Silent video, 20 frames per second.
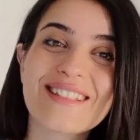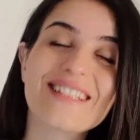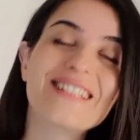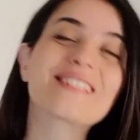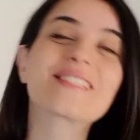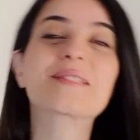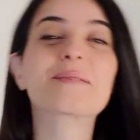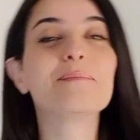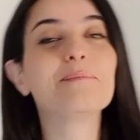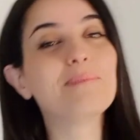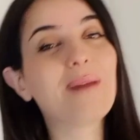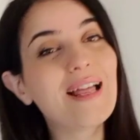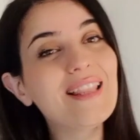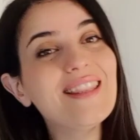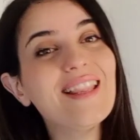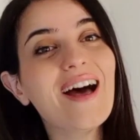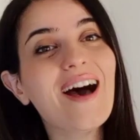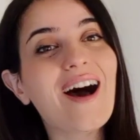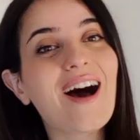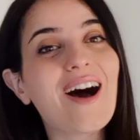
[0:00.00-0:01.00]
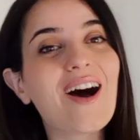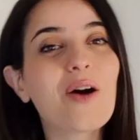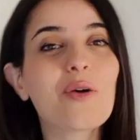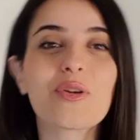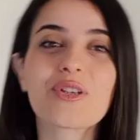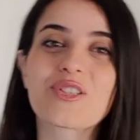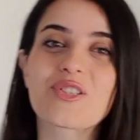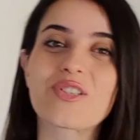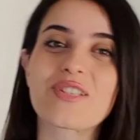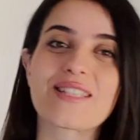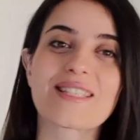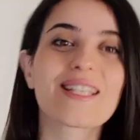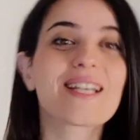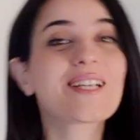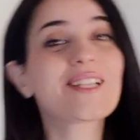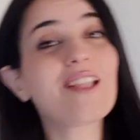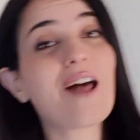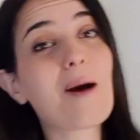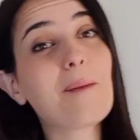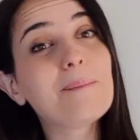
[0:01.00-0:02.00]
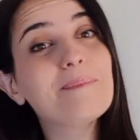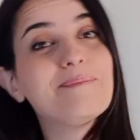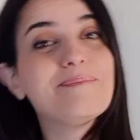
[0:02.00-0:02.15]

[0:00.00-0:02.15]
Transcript: it's malha, which is the club.